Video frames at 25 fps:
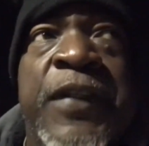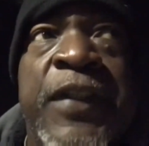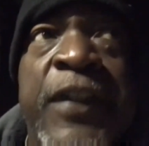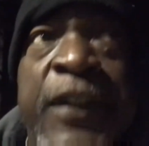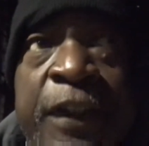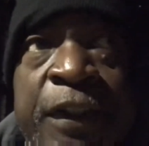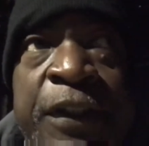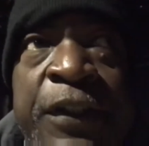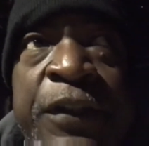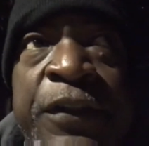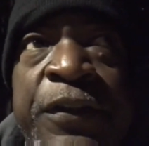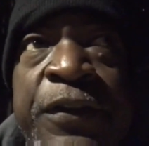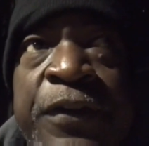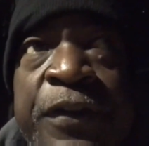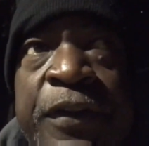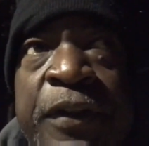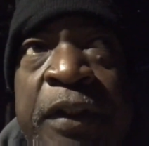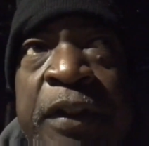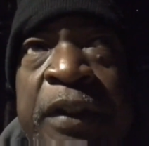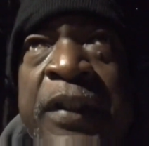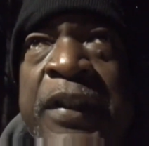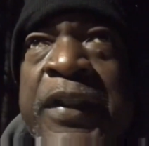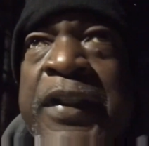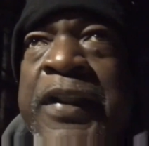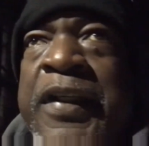for us
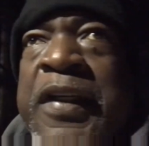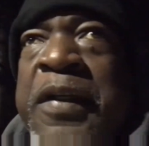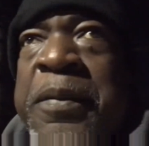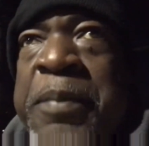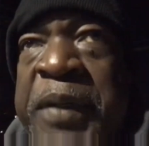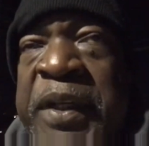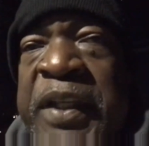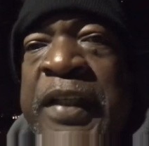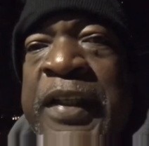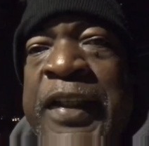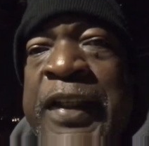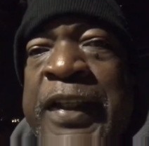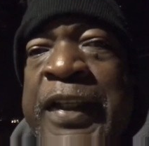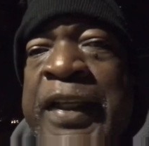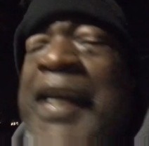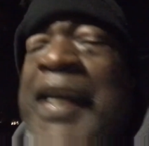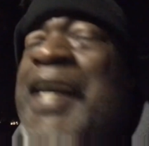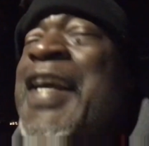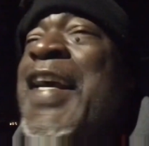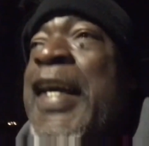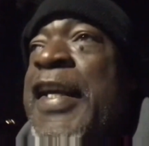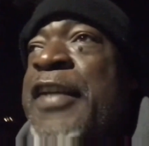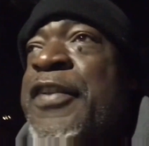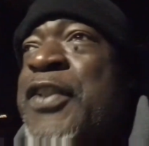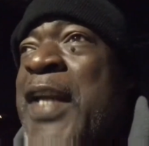immediately.
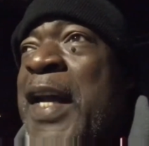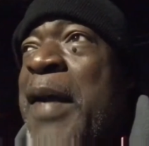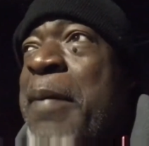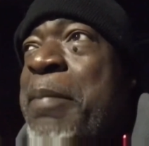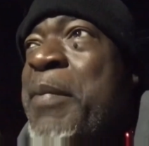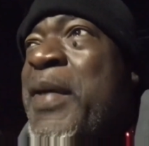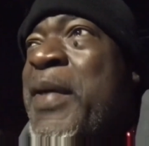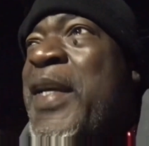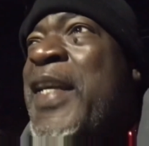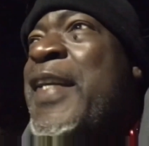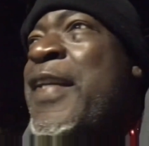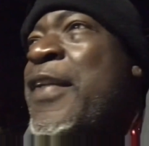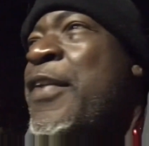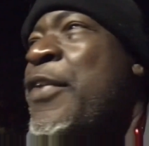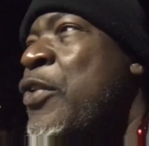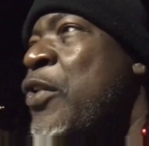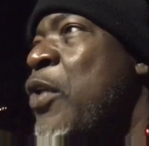And stop making it